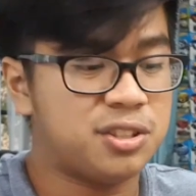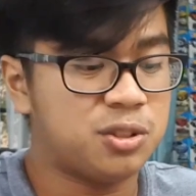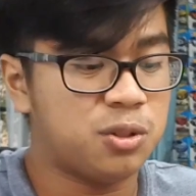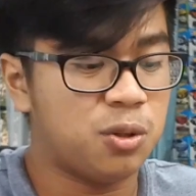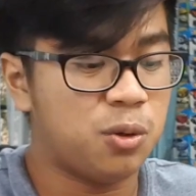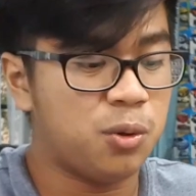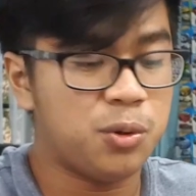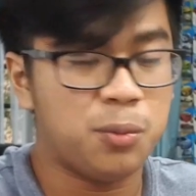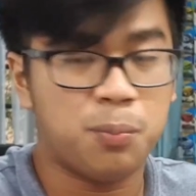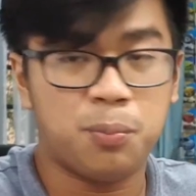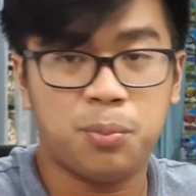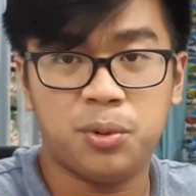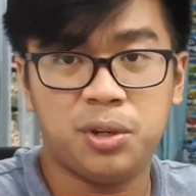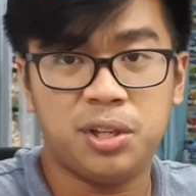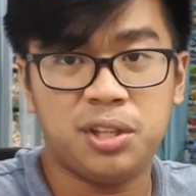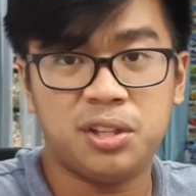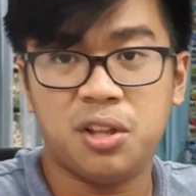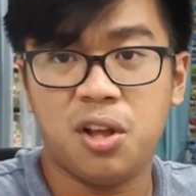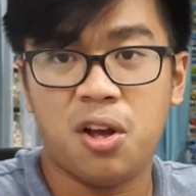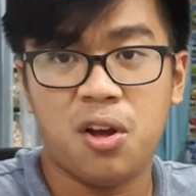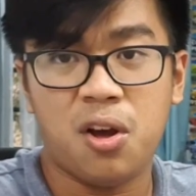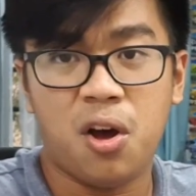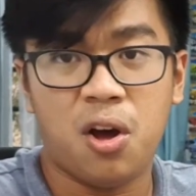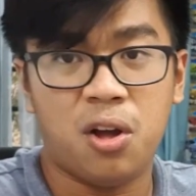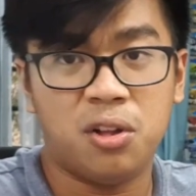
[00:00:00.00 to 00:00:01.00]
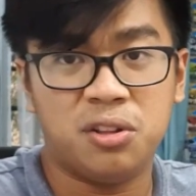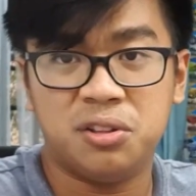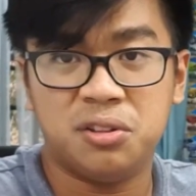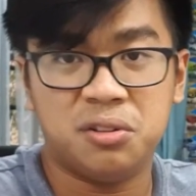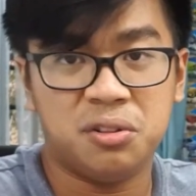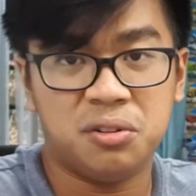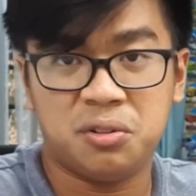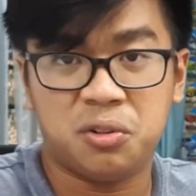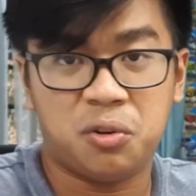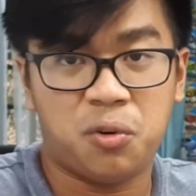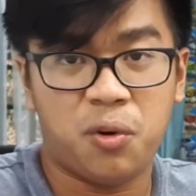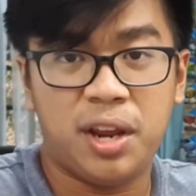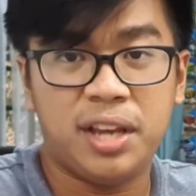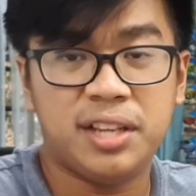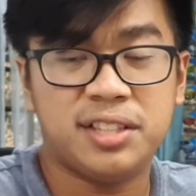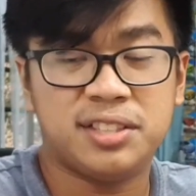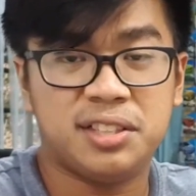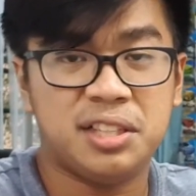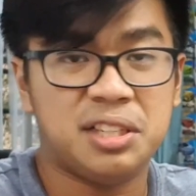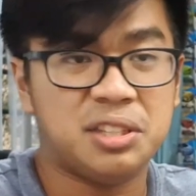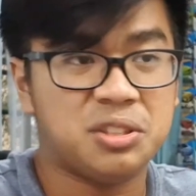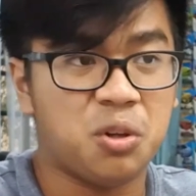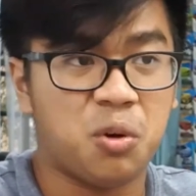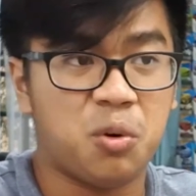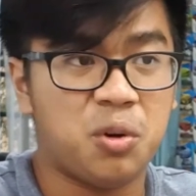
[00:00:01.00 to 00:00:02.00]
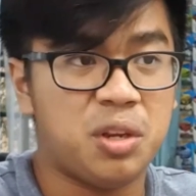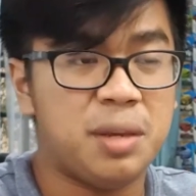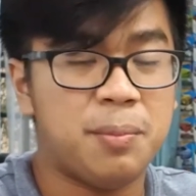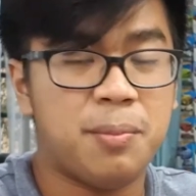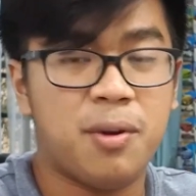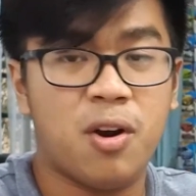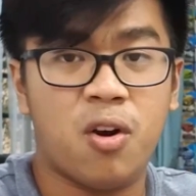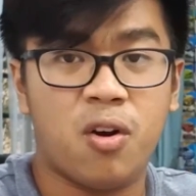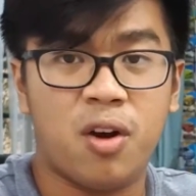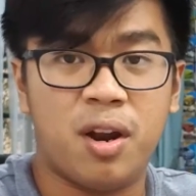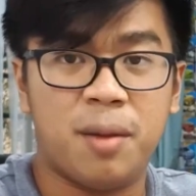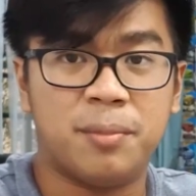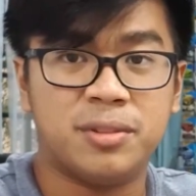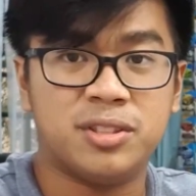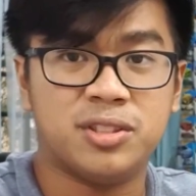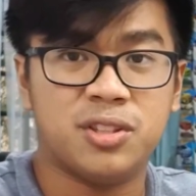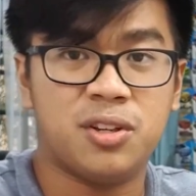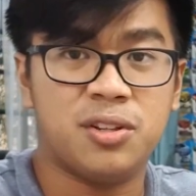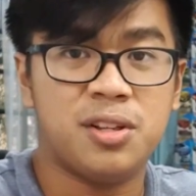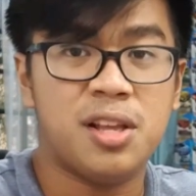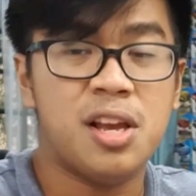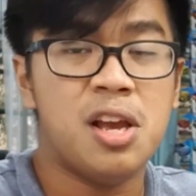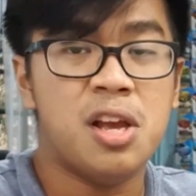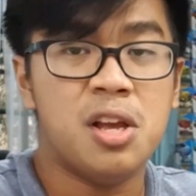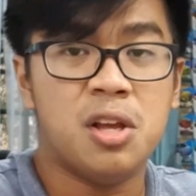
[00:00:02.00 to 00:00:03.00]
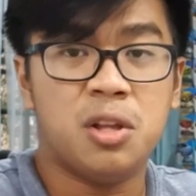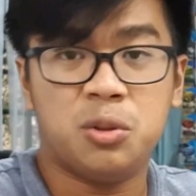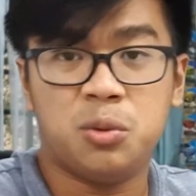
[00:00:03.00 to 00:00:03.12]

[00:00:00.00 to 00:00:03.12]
so you put it on Craigslist or eBay or Amazon